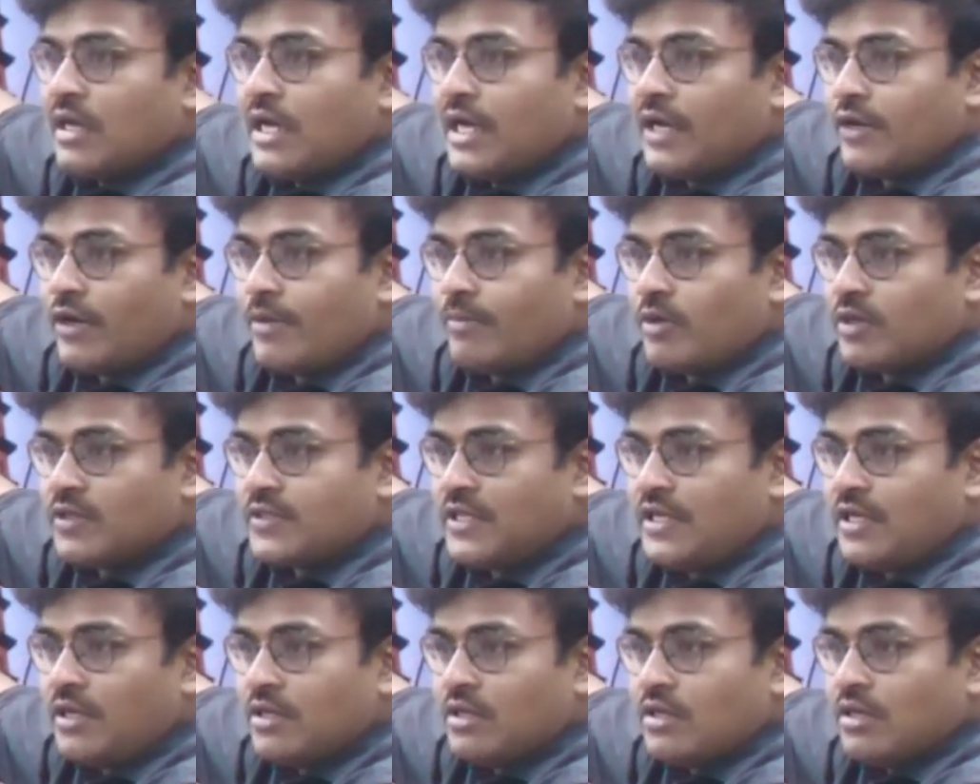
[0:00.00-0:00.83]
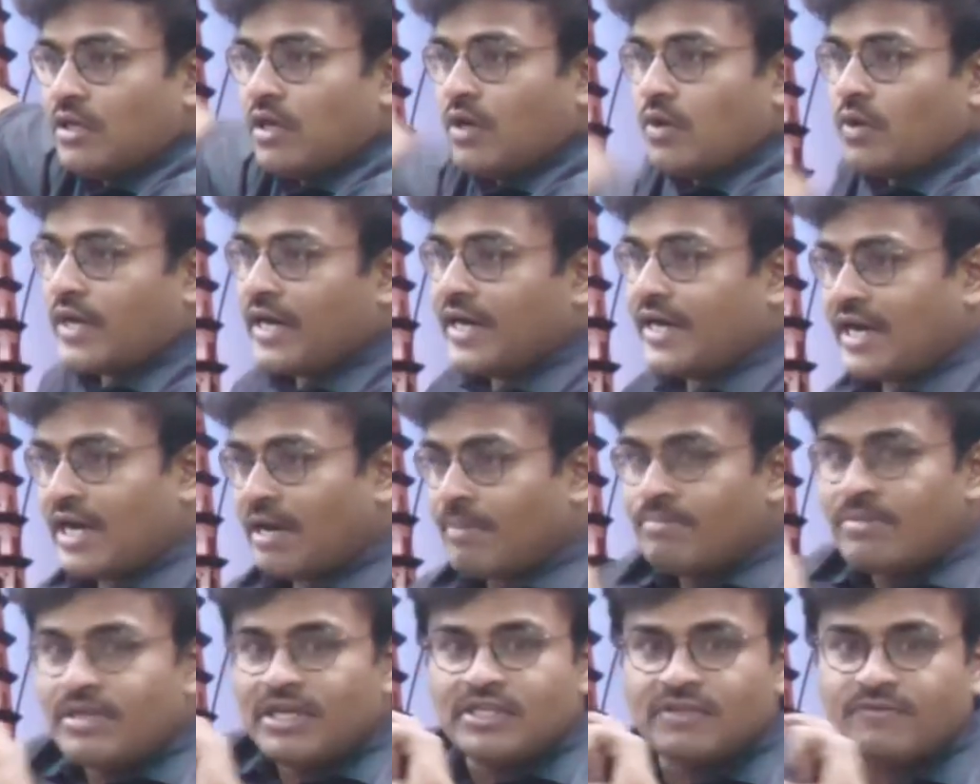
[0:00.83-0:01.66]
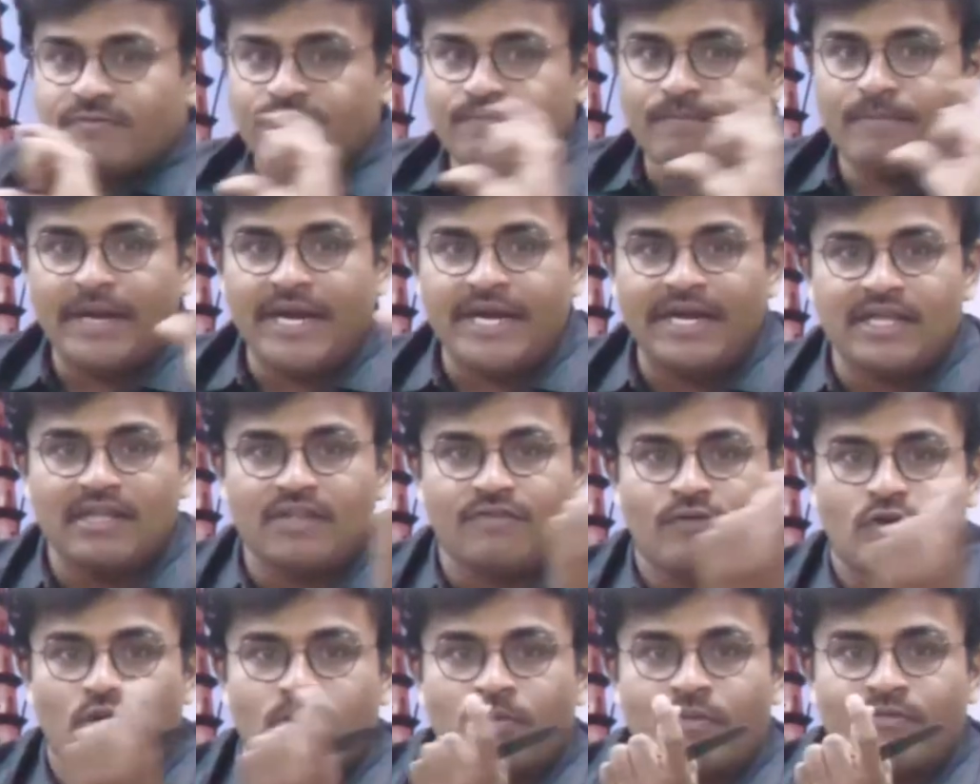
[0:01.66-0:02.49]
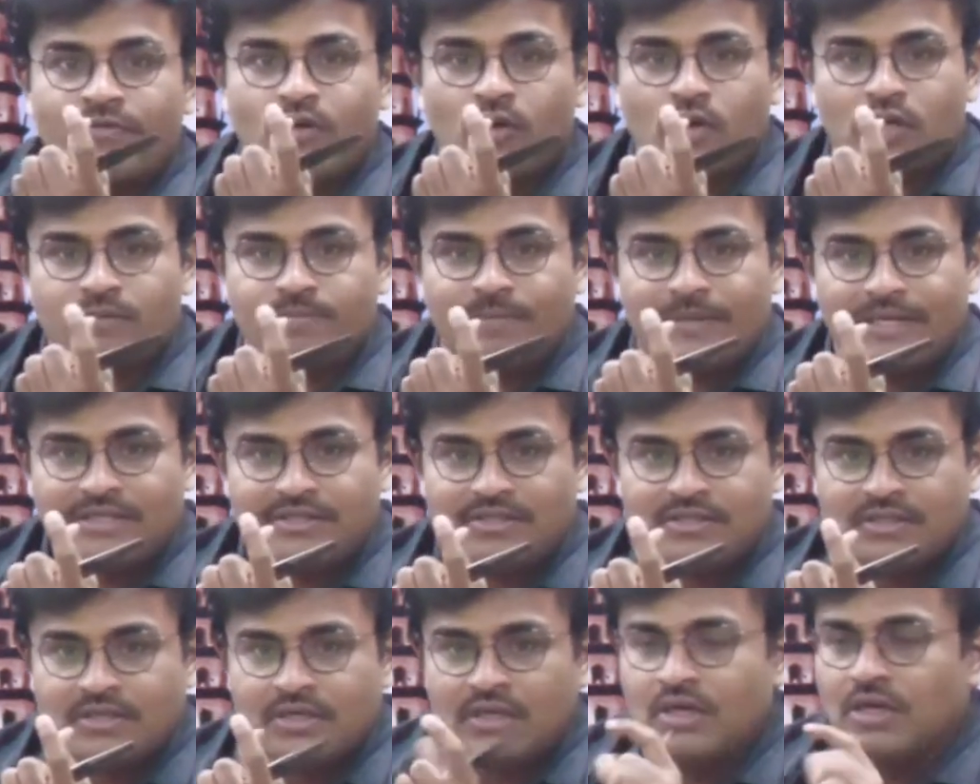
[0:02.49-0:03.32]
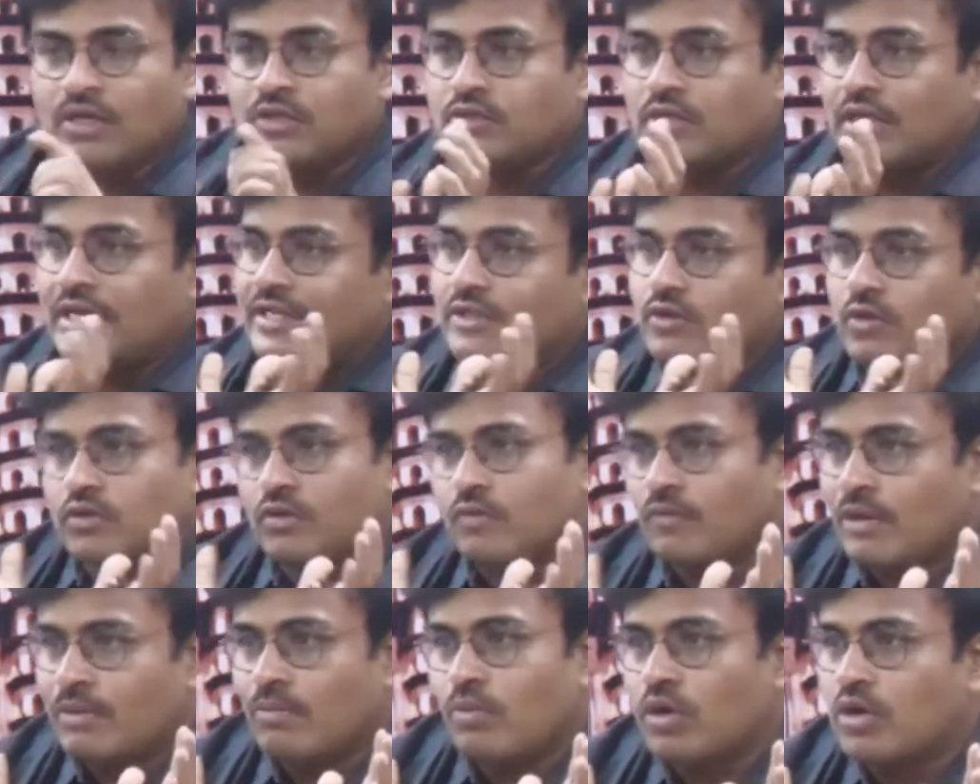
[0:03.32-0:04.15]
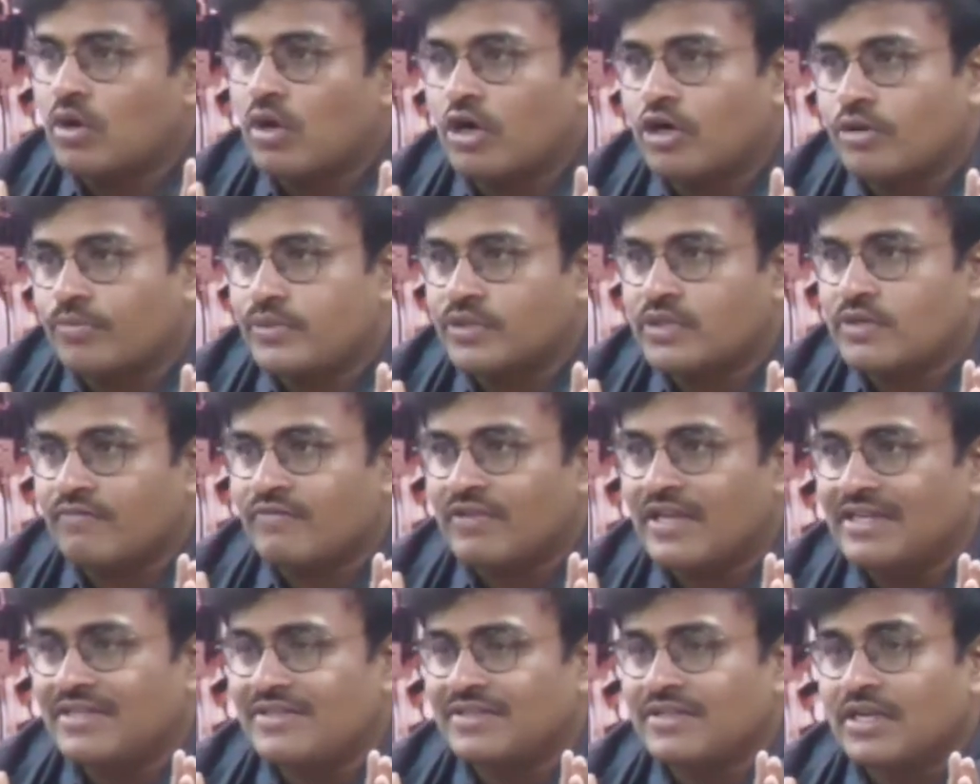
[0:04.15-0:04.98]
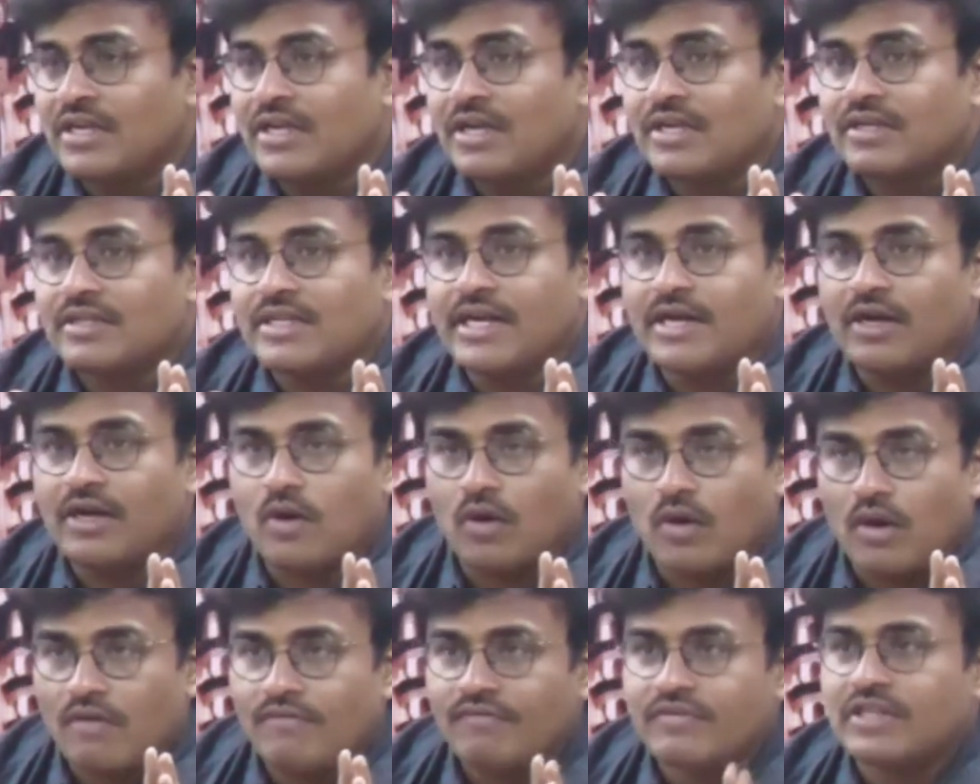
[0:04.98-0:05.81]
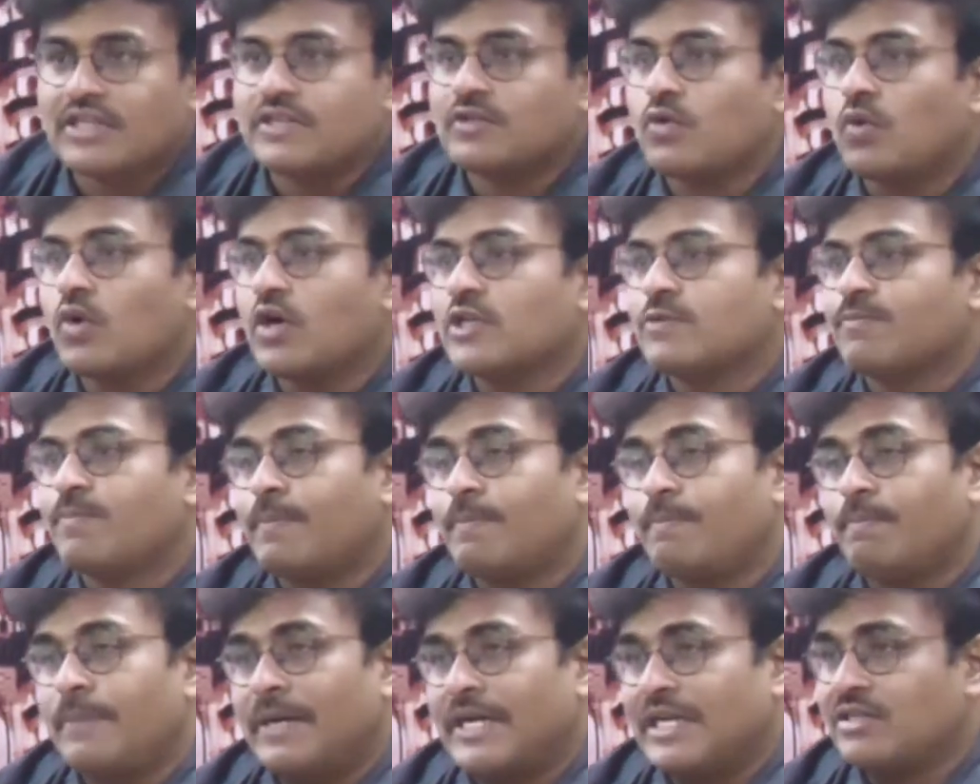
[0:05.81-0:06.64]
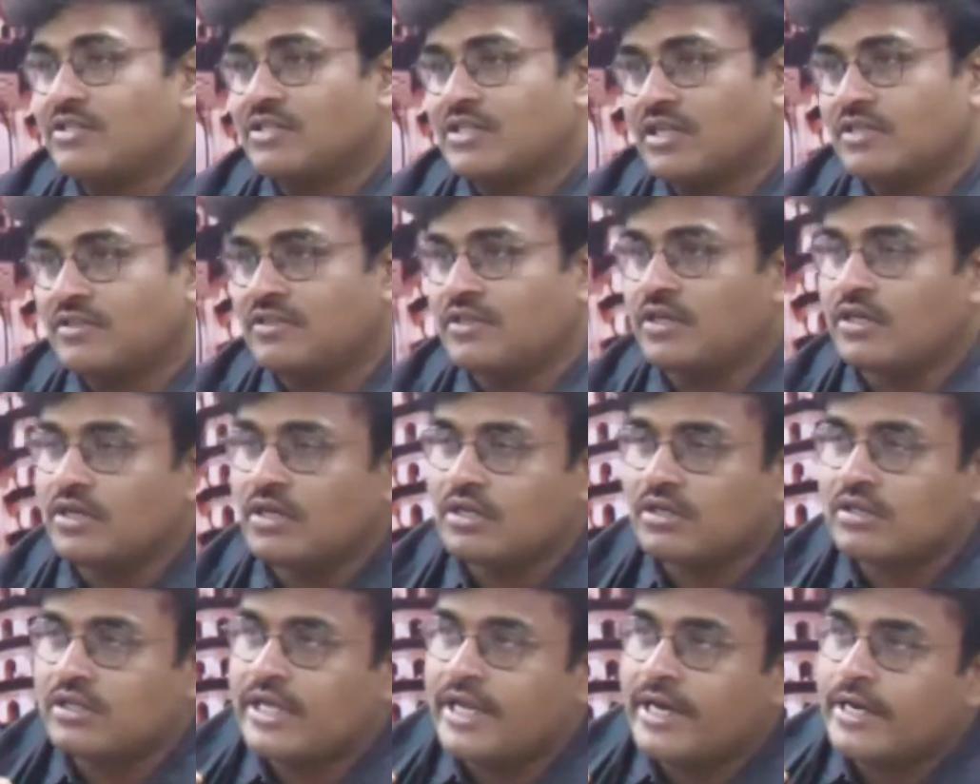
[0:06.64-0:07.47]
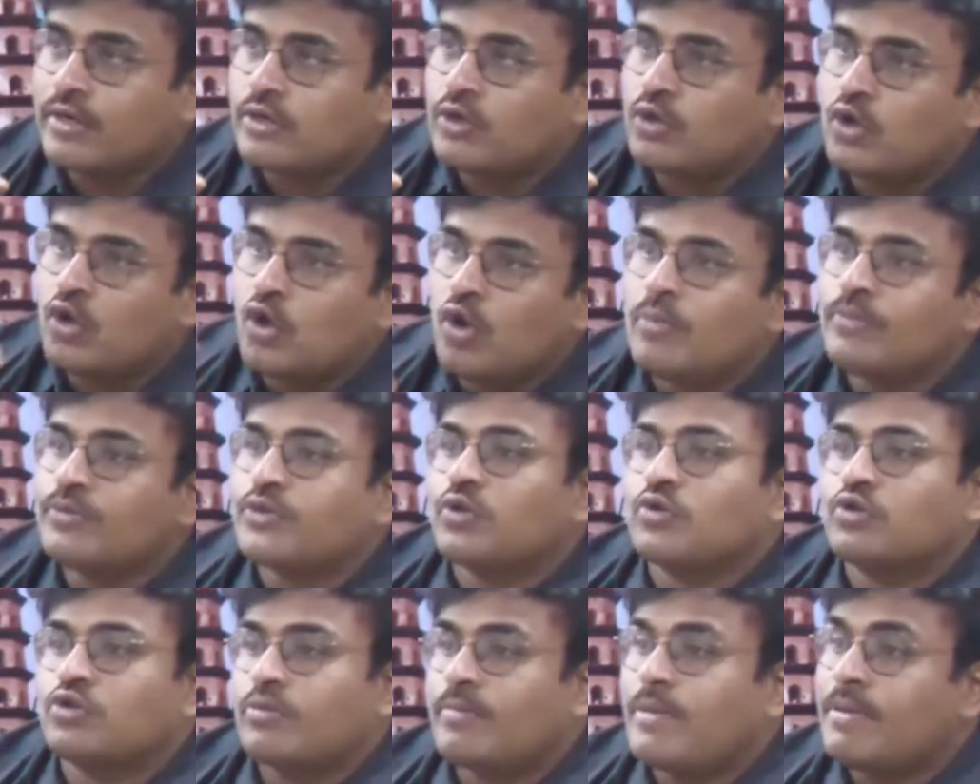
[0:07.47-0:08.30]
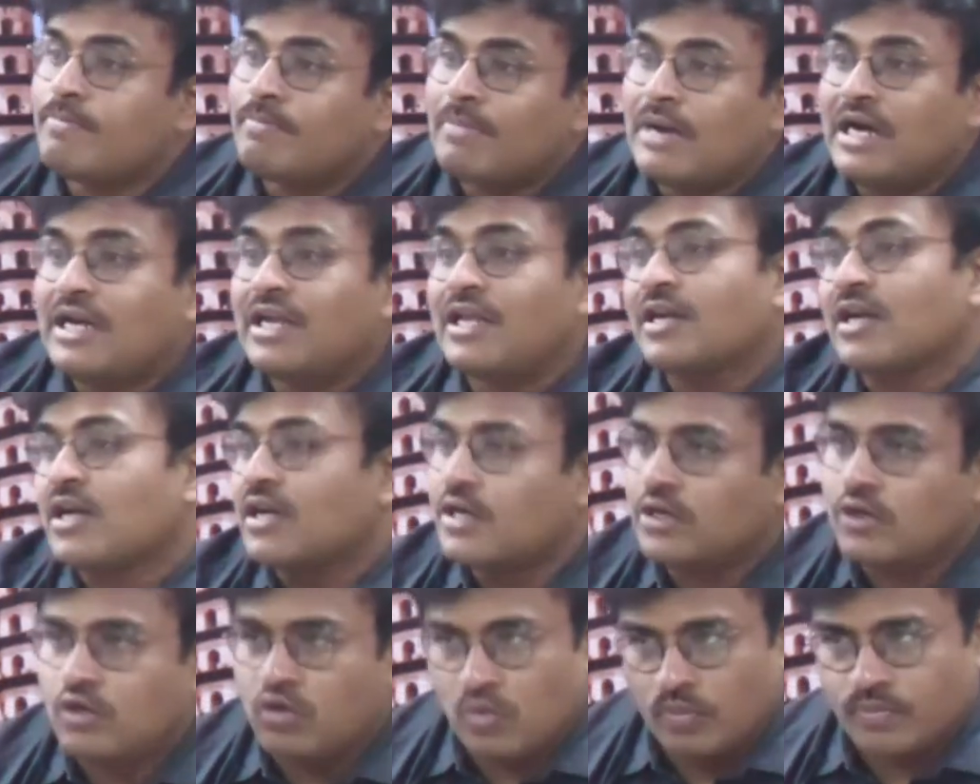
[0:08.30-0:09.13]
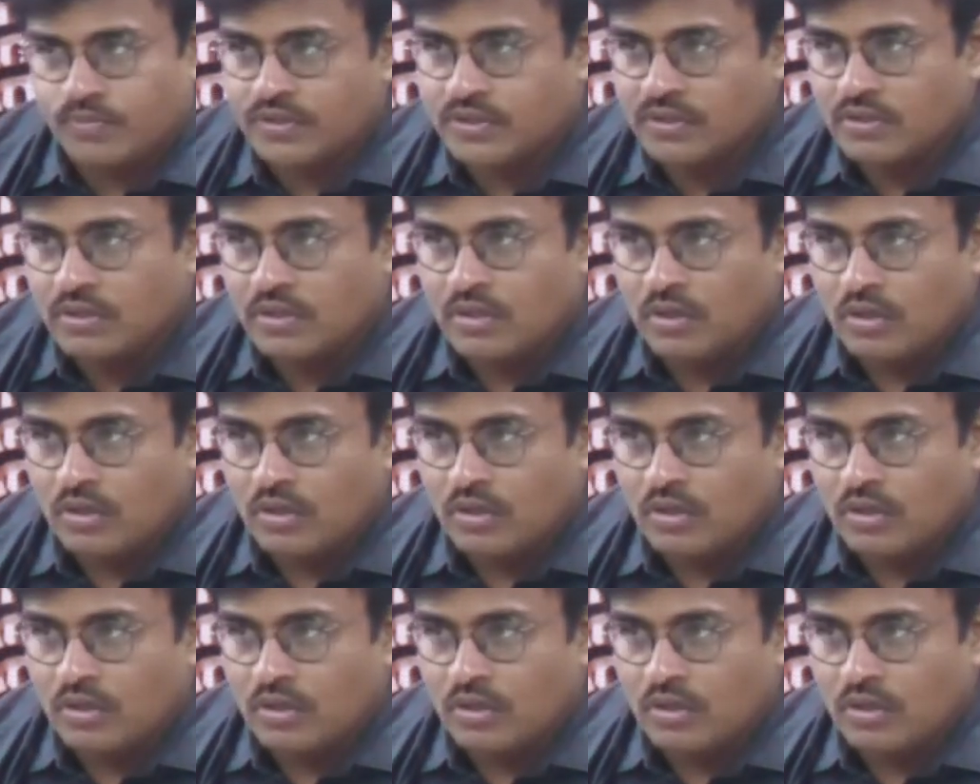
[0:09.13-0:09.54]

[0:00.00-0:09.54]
Are you able to see? The drum is made in the form of lotus petals. So that is also one more contribution of theirs. Then along with this lotus petal structure, their domes used to be multicolored domes.